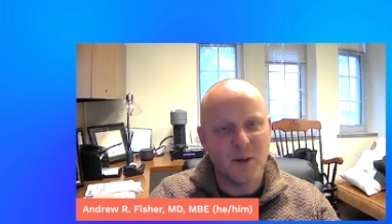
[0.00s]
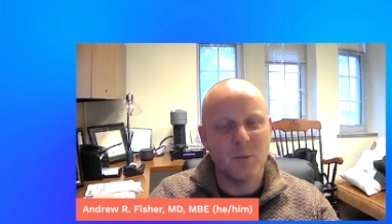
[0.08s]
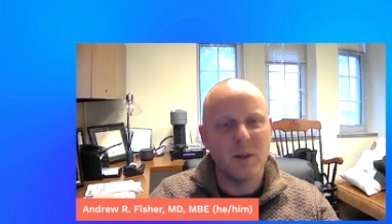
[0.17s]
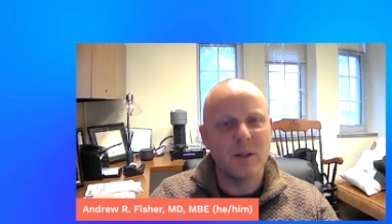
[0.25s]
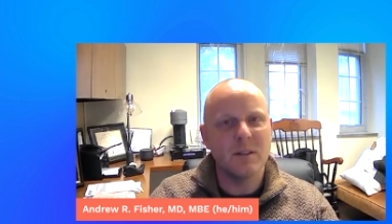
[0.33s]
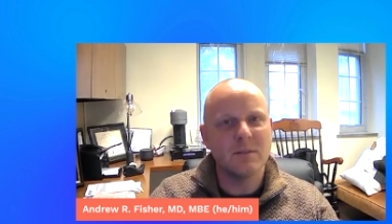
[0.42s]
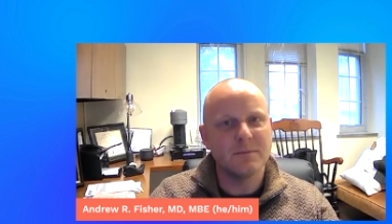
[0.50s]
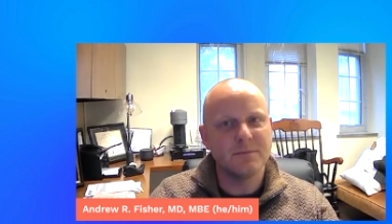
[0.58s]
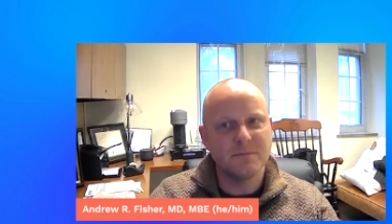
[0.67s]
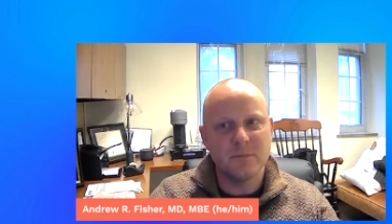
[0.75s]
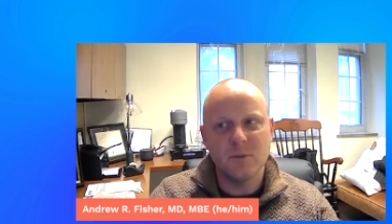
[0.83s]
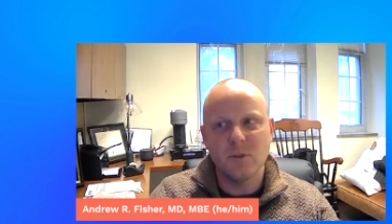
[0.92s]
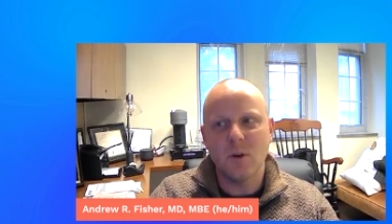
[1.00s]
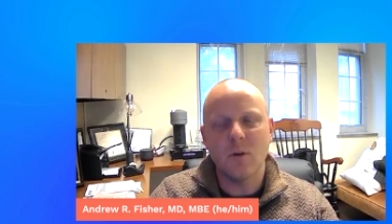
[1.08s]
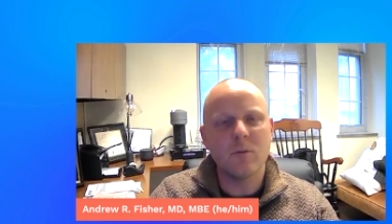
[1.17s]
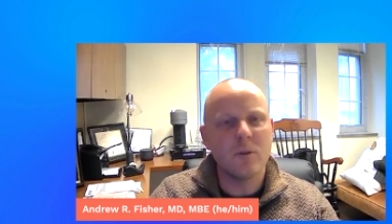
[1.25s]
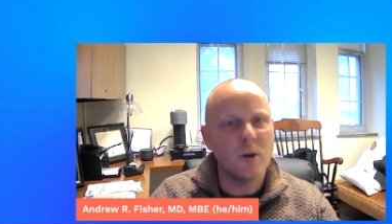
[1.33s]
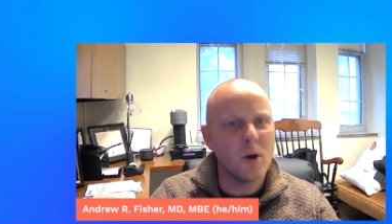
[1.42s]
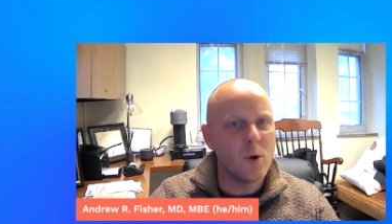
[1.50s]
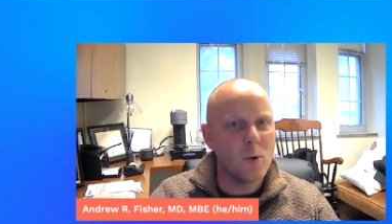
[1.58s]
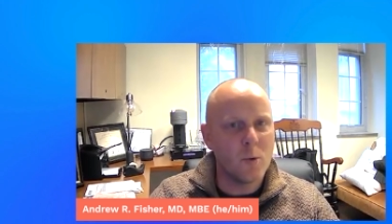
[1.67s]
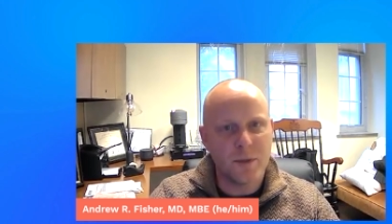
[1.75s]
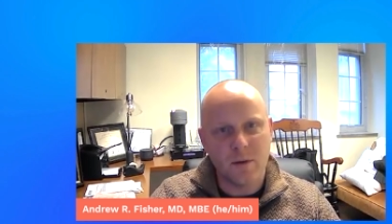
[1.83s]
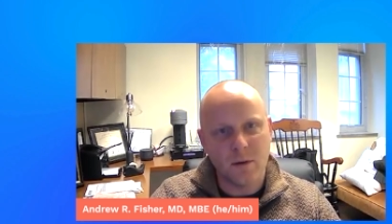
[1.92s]
You know, we don't
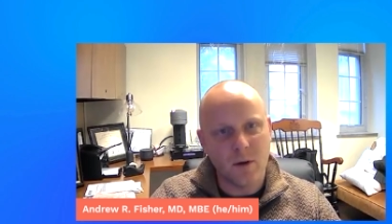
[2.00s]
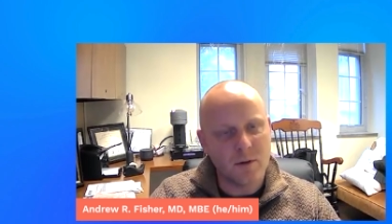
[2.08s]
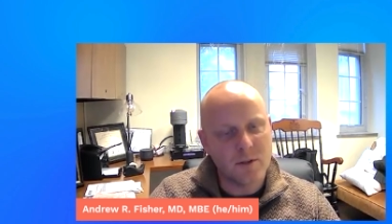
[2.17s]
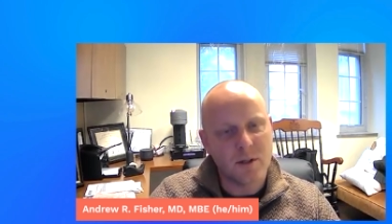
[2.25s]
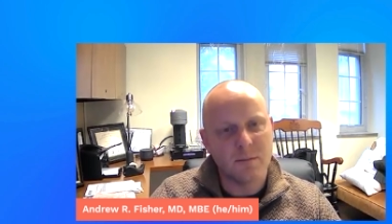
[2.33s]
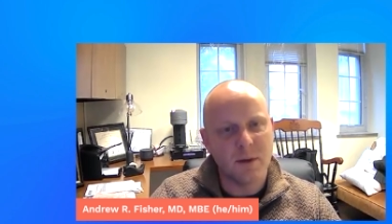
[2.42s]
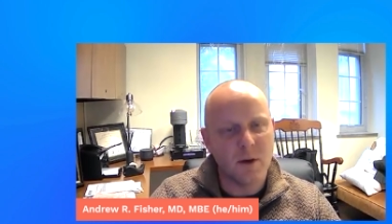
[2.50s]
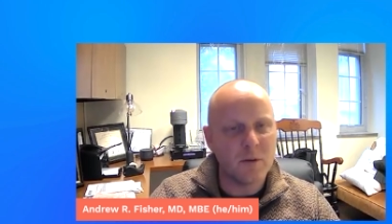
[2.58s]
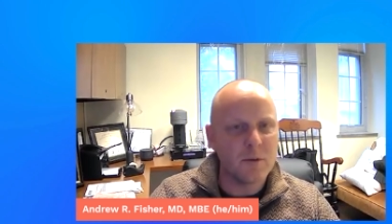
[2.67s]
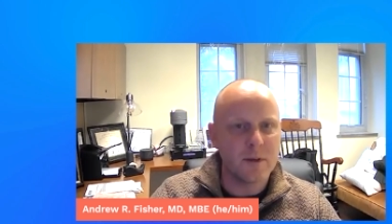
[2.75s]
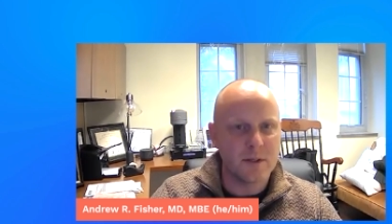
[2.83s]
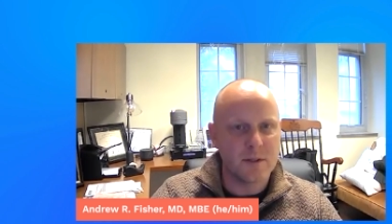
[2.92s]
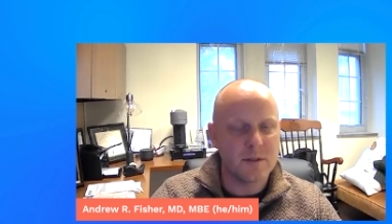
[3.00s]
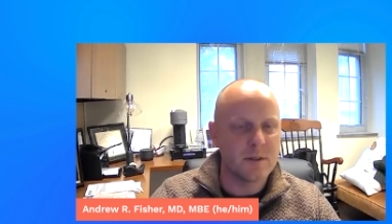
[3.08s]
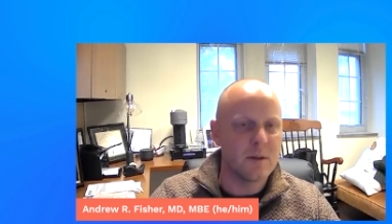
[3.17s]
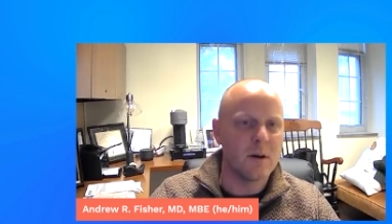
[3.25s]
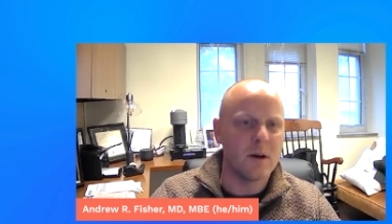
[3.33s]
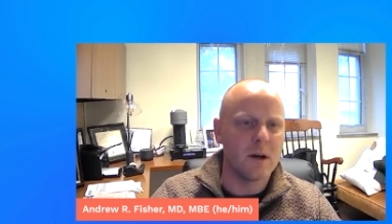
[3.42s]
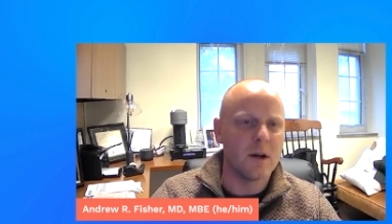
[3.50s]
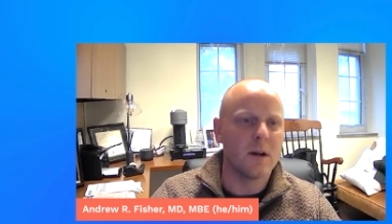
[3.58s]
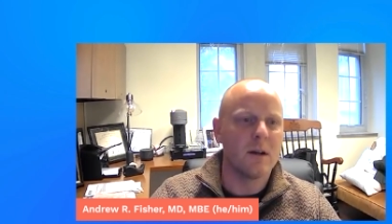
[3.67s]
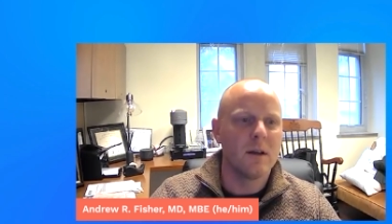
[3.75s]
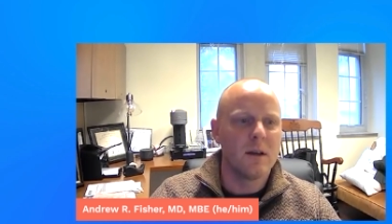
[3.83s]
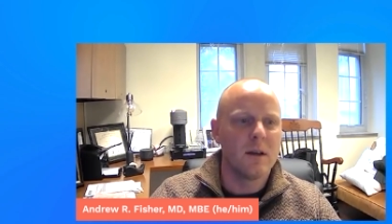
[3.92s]
know what the long-term health risks are